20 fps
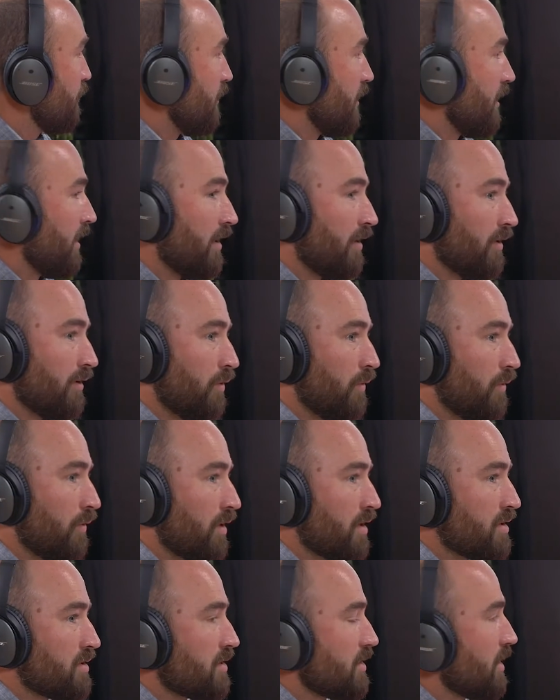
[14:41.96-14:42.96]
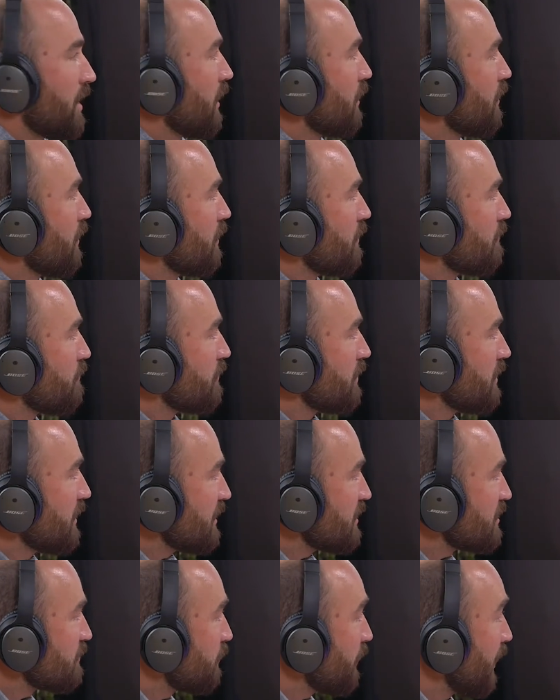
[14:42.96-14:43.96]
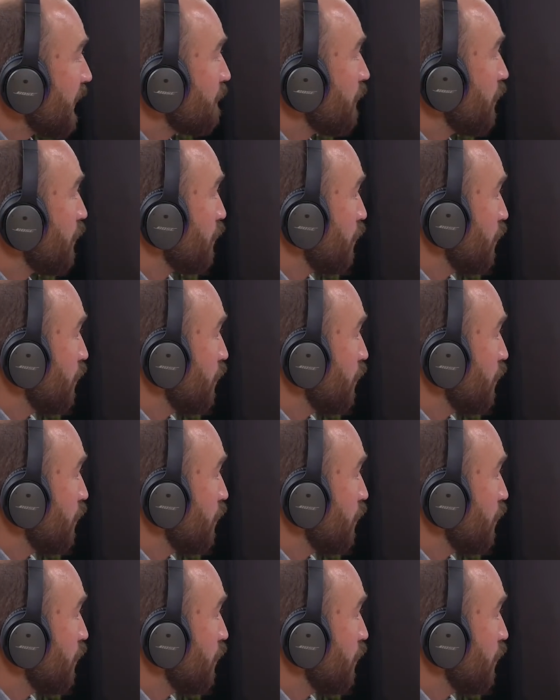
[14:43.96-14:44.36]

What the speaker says: our audience today, kind of explain more